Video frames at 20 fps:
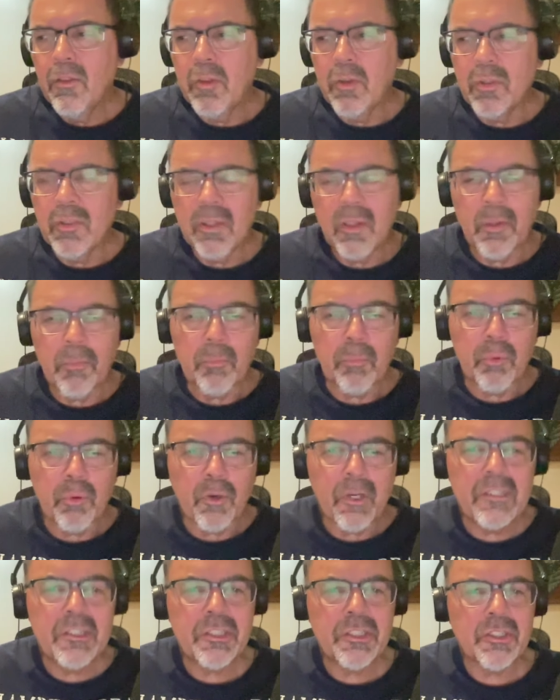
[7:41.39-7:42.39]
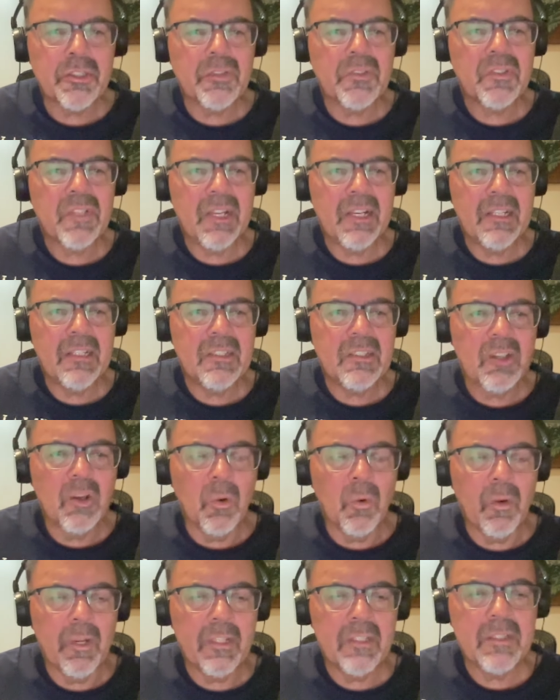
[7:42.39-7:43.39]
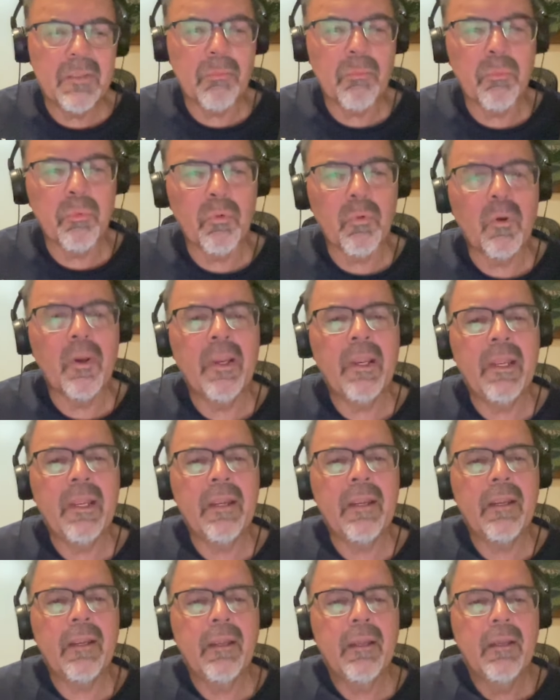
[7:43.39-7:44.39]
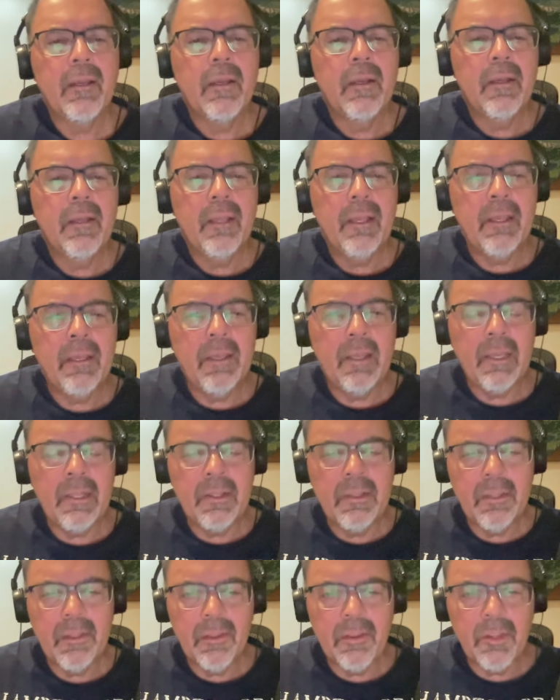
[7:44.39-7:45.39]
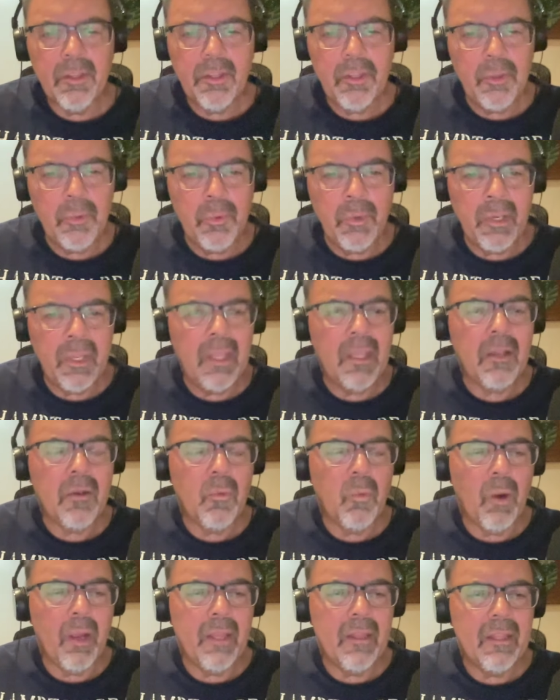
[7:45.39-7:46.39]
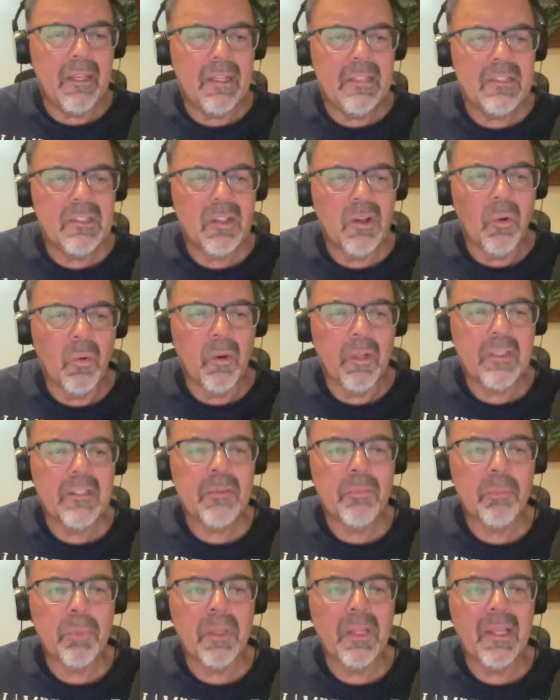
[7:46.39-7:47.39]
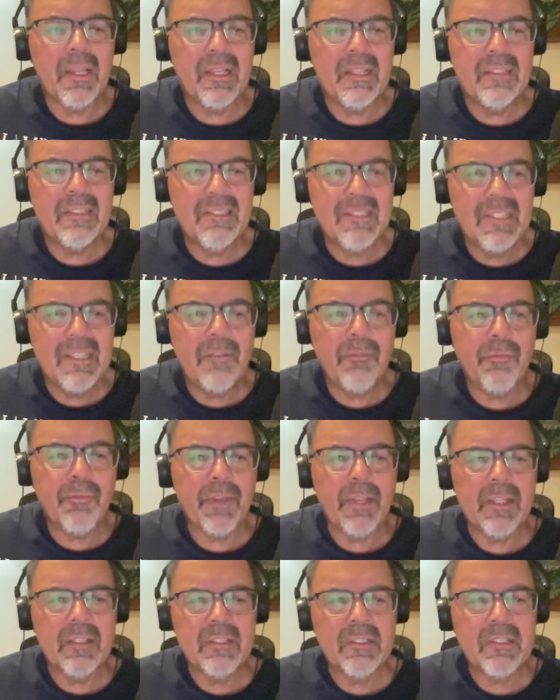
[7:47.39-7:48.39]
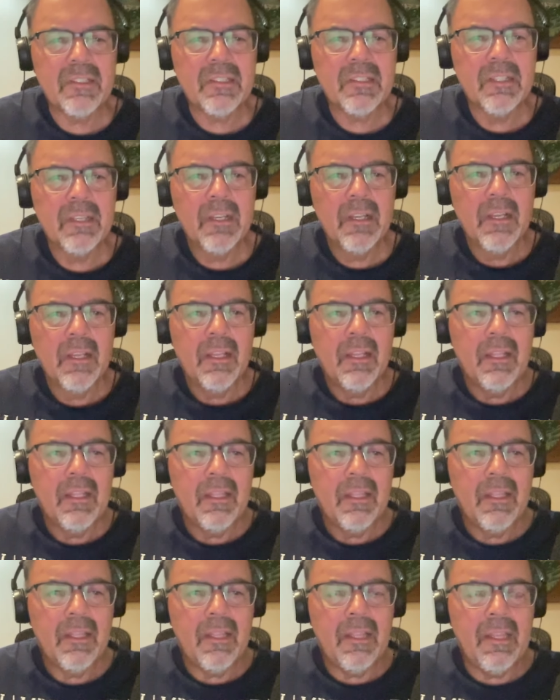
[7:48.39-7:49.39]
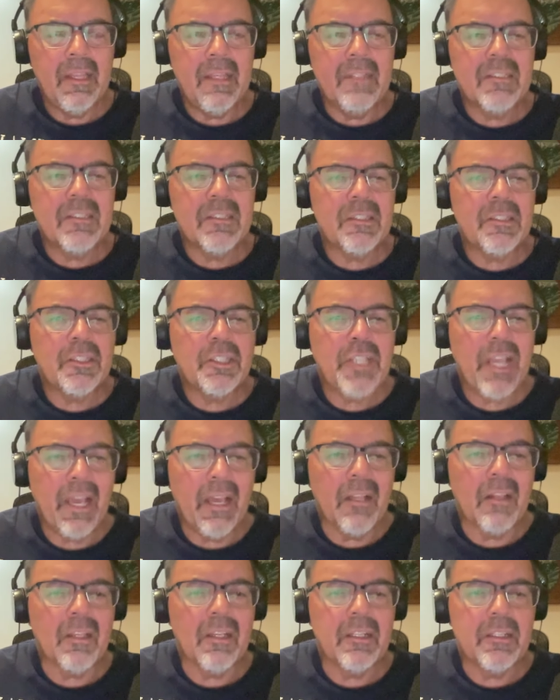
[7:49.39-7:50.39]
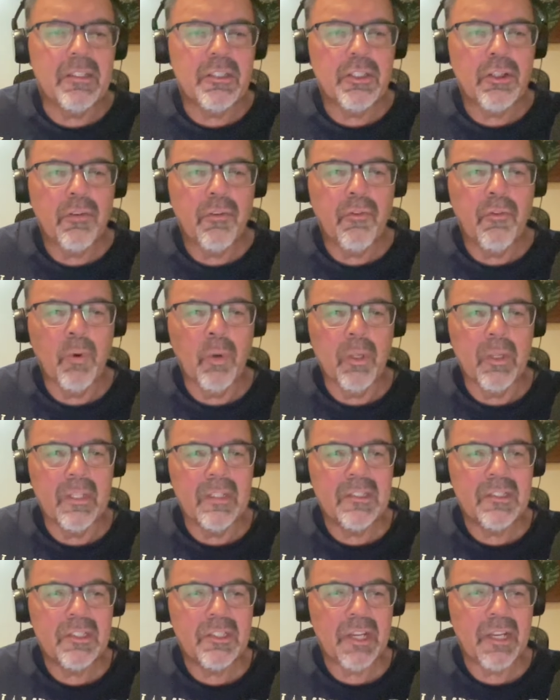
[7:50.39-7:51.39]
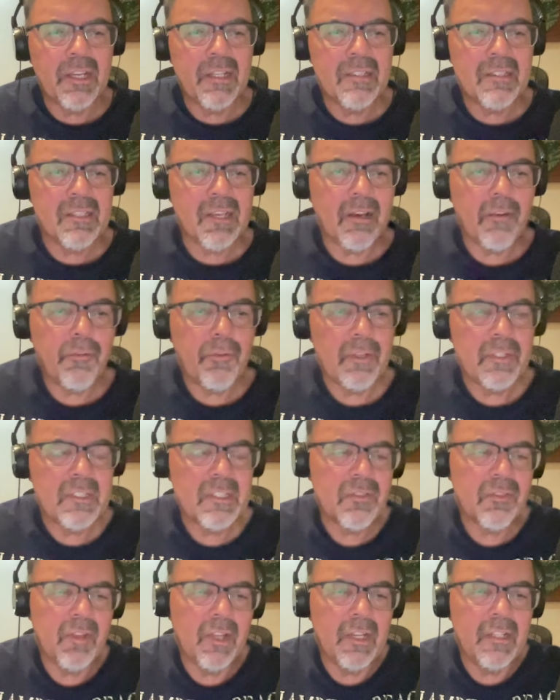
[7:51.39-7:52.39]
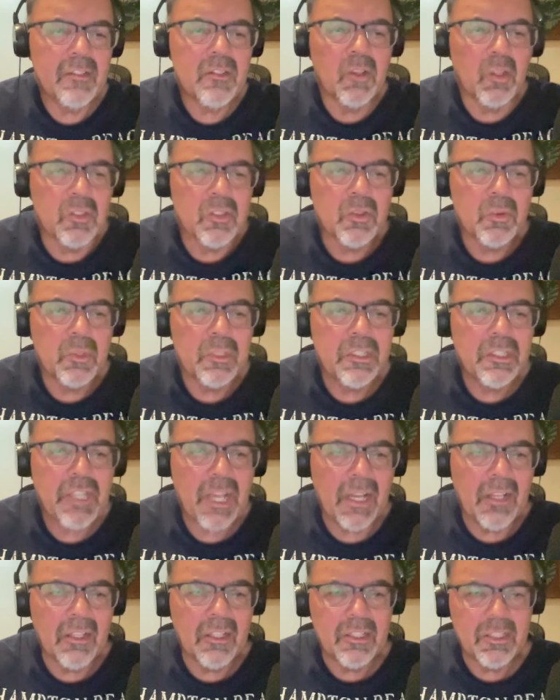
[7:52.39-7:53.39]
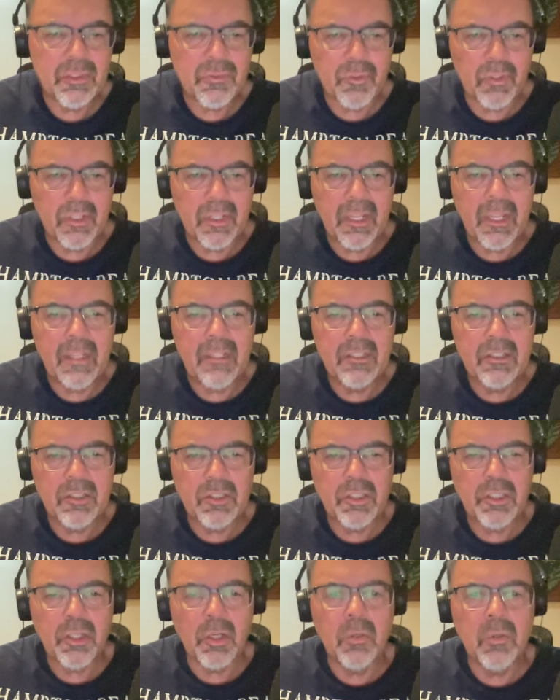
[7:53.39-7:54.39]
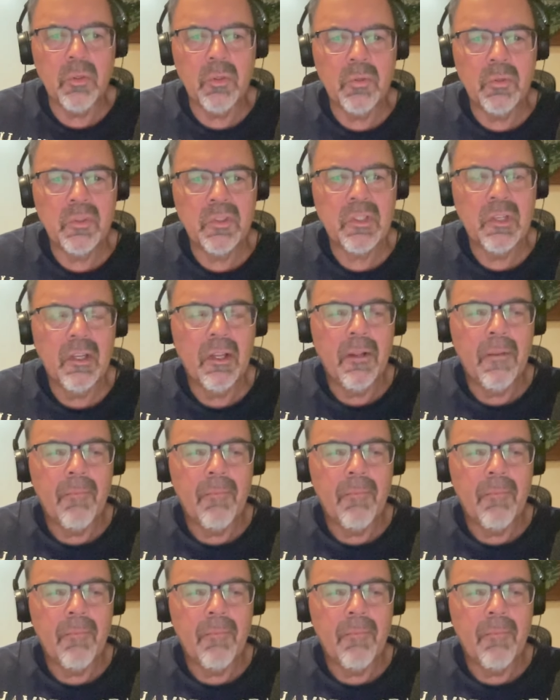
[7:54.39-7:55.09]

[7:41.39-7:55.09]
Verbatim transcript: the the pressures that he's going to bring and, and the unique way that he's going to play defense is a challenge for this Giants offensive line. It's also a challenge for Daniel Jones